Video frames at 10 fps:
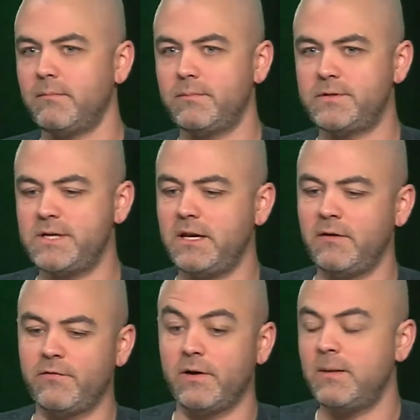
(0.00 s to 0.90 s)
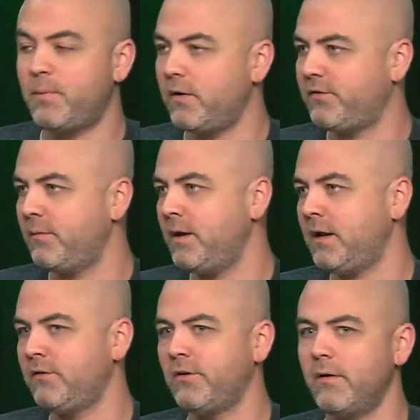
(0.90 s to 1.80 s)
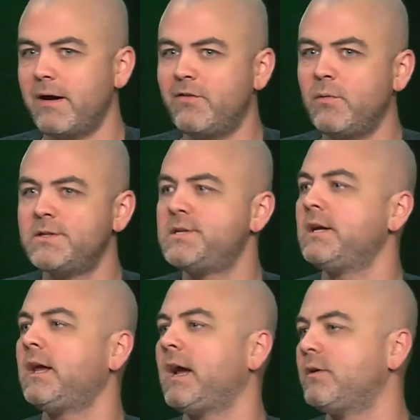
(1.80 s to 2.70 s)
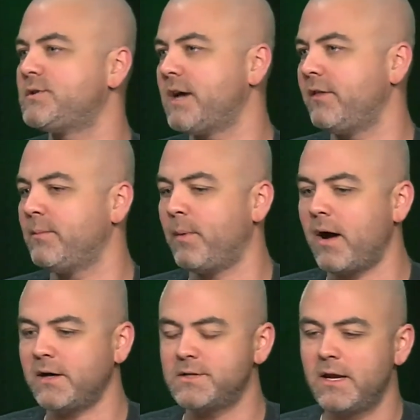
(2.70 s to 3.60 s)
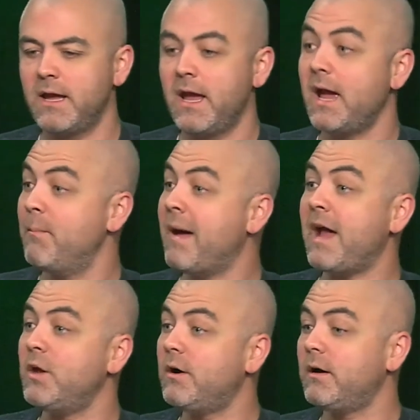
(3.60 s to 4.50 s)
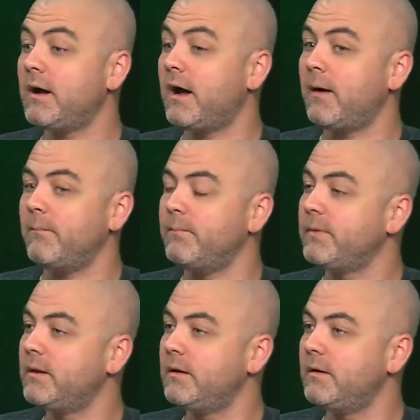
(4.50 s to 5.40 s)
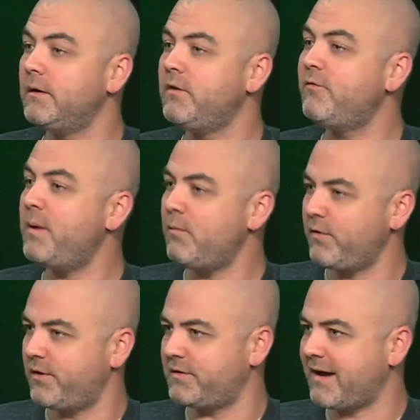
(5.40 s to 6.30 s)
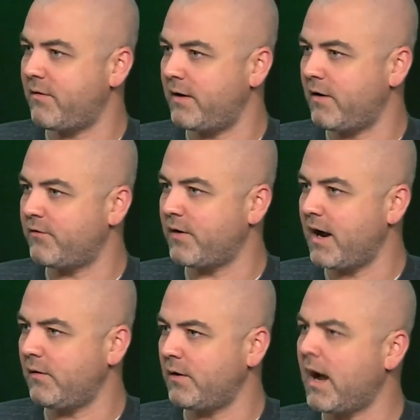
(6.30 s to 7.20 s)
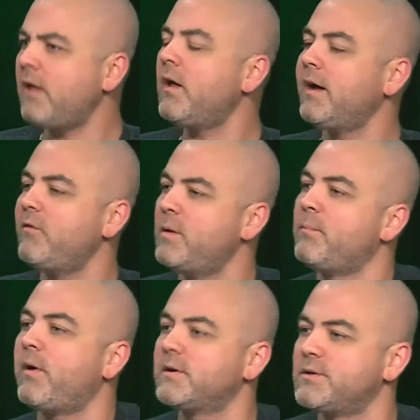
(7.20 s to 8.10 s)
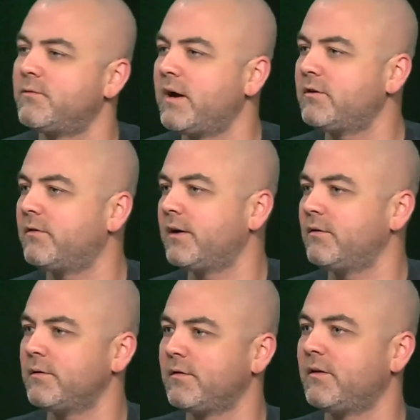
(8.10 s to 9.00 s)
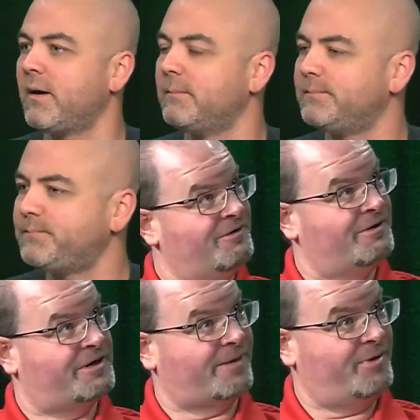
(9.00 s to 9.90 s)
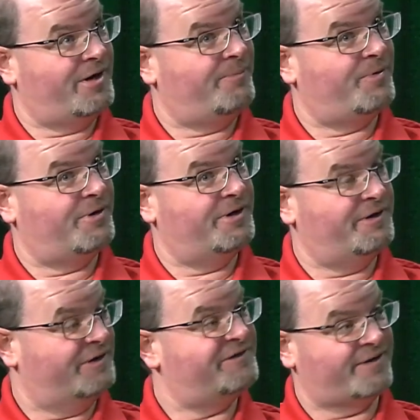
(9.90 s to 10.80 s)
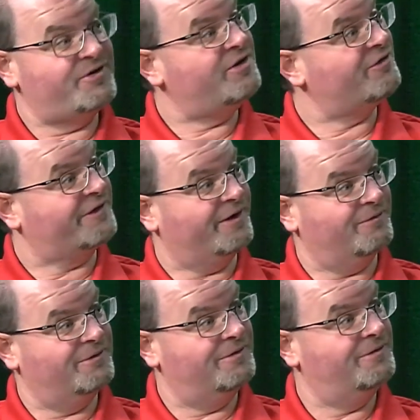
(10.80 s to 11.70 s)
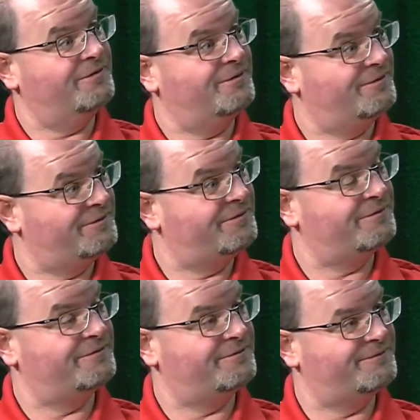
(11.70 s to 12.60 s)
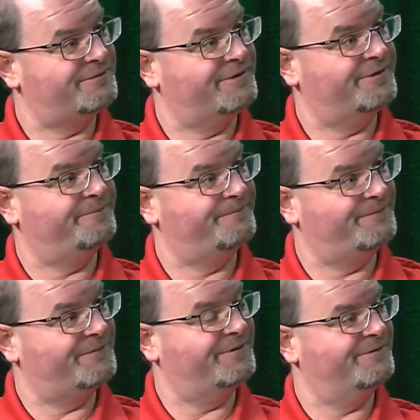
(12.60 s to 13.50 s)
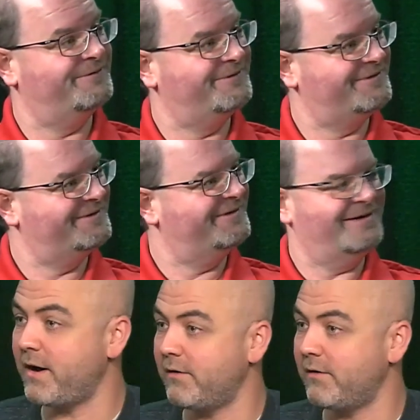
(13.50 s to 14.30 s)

seating for in-person meetings. So everyone's thinking outside the box. And Matt, you've been with the town now for how long? How long have you been Parks and Rec director with the town? I've been here coming up on 7 years now. 7 years. Wow. Okay. Time flies by.